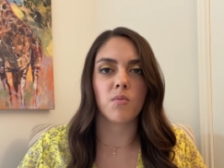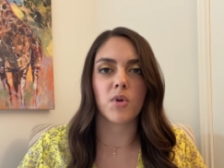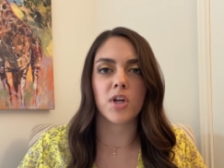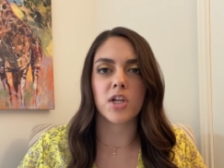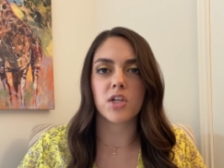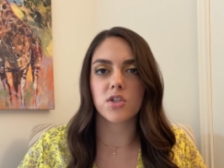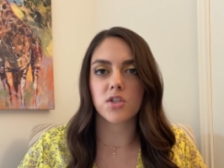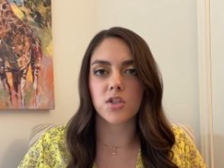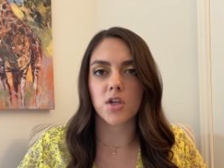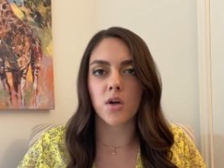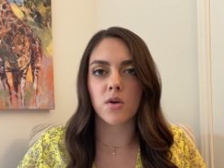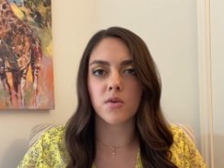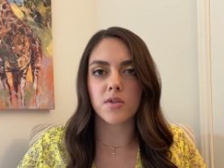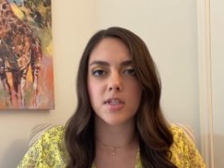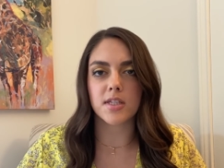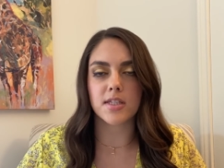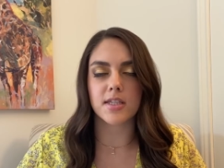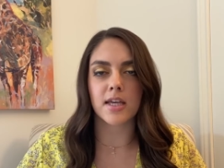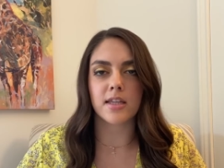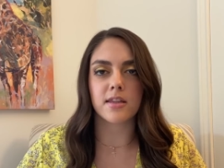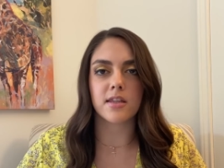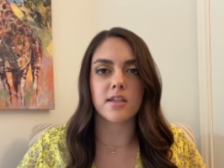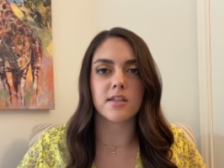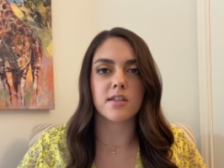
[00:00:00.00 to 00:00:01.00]
What it shows is
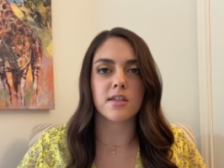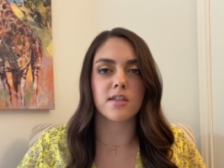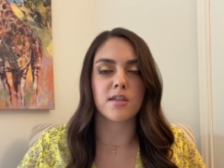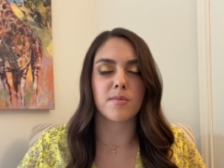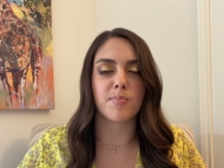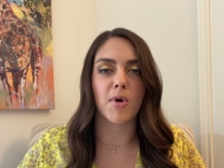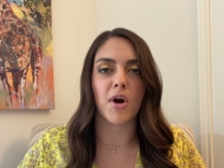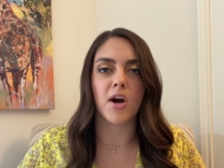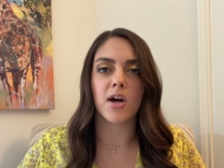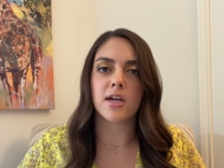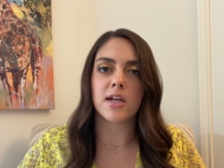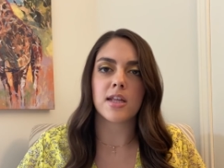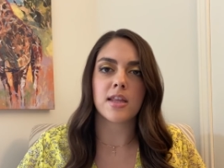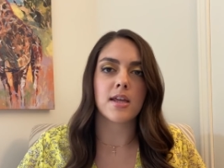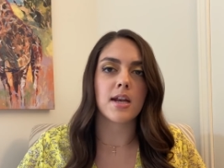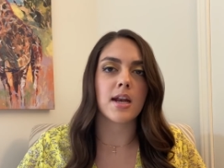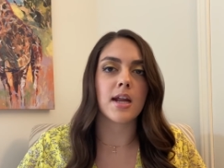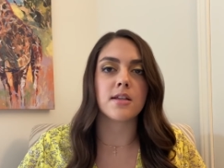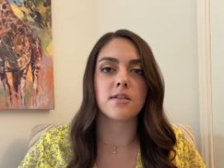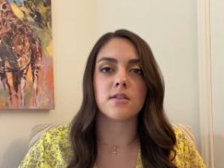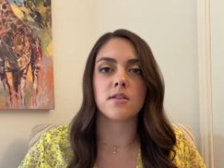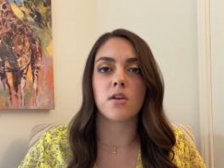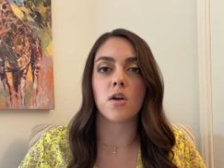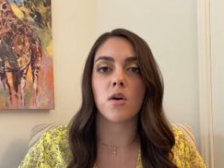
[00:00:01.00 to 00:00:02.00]
that this is a party that
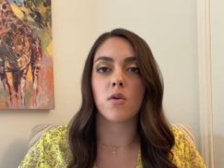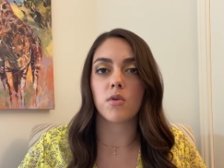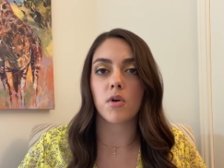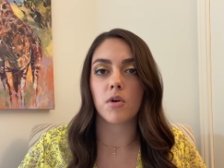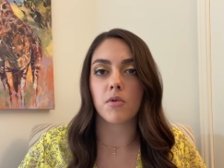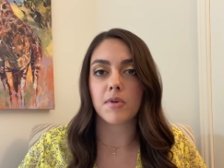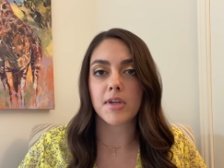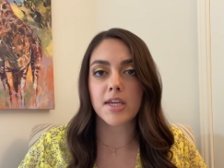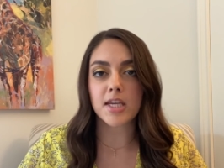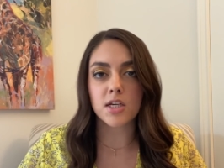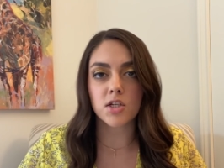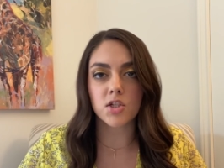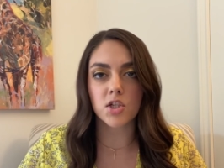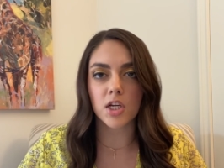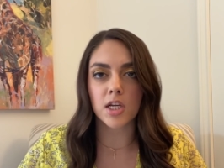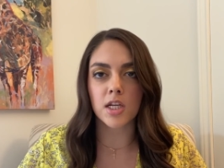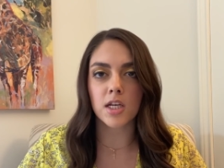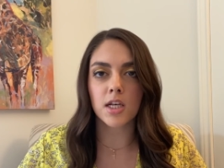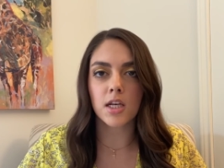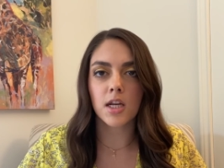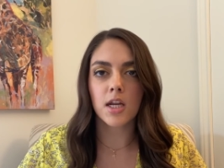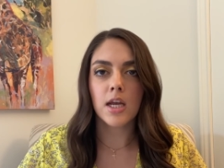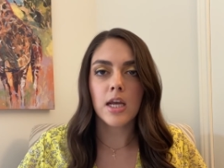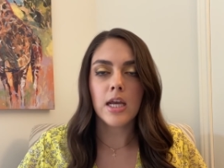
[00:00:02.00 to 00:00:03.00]
has no
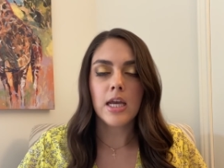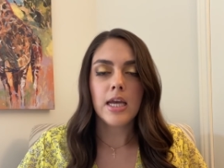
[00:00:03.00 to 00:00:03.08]
cohesion,